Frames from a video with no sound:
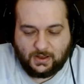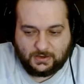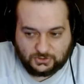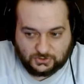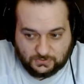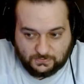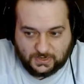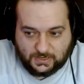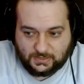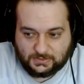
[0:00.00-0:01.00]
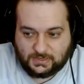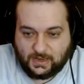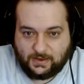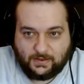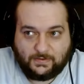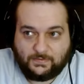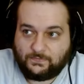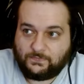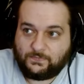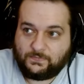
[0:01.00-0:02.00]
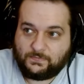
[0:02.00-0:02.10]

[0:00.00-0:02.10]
in Zoom meetings, I have